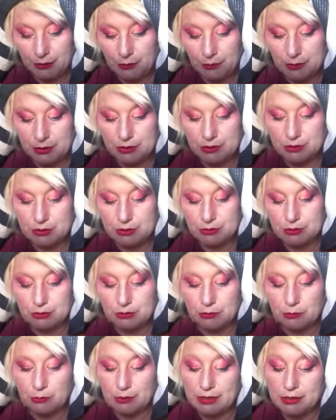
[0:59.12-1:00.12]
We
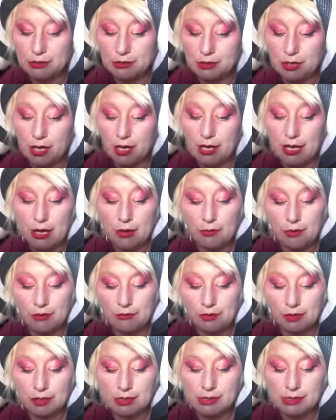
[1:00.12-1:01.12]
do not,
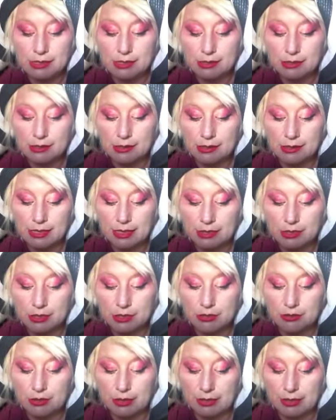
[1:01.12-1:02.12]
however, consider the
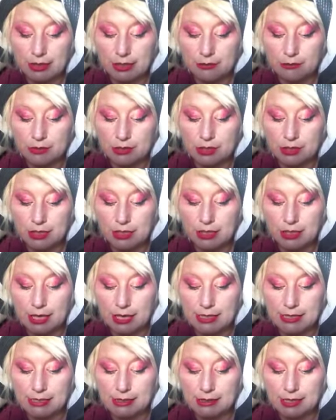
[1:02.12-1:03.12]
statutory language in
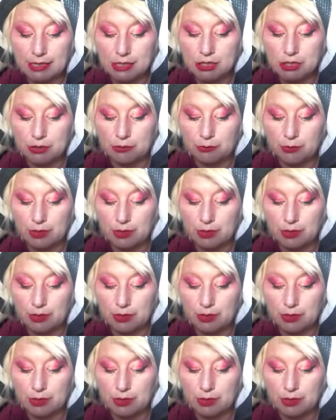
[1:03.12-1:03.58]
isolation.